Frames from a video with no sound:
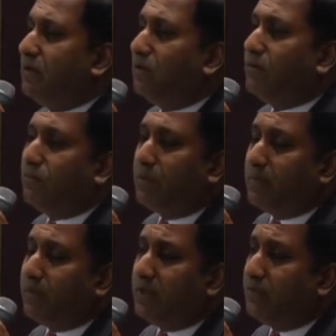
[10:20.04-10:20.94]
you know, for
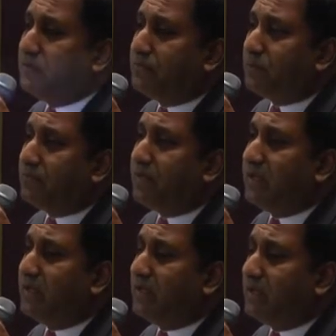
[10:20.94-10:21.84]
a man of his
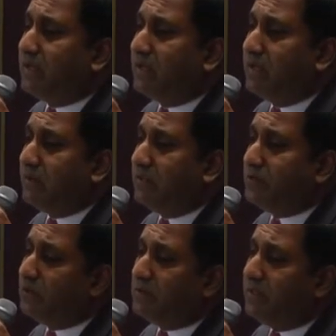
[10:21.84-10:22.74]
profile, I, I, I
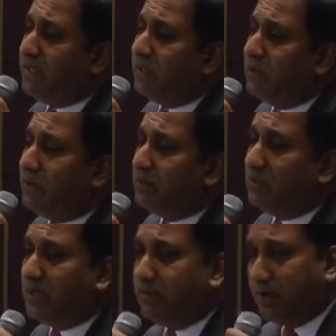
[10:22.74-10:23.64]
shouldn't be, you
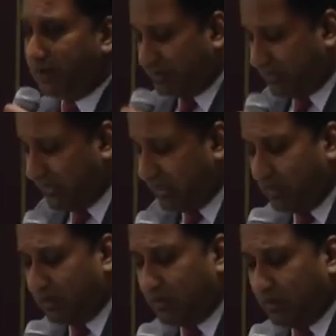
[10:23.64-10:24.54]
know, keeping on
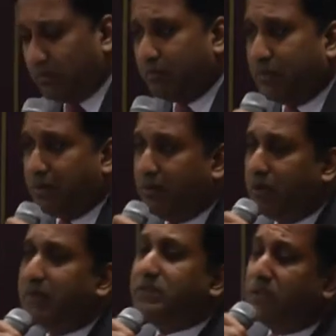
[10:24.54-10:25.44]
saying, but
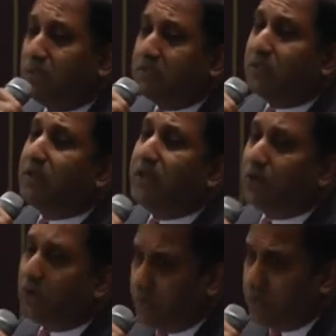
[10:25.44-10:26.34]
uh, it's, a, it's a
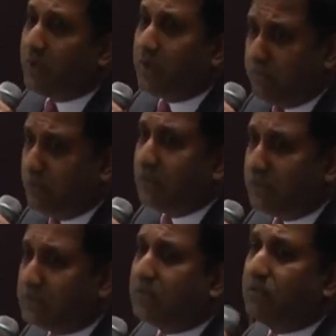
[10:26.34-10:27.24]
great honor to have you
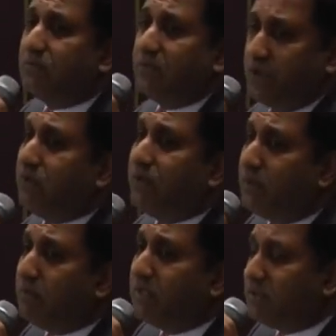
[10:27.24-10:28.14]
here, sir. Thank you
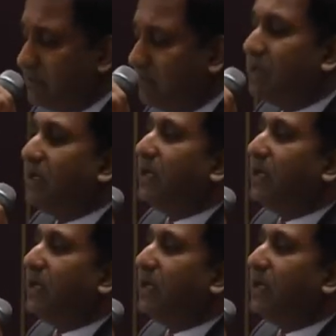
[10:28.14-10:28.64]
very much.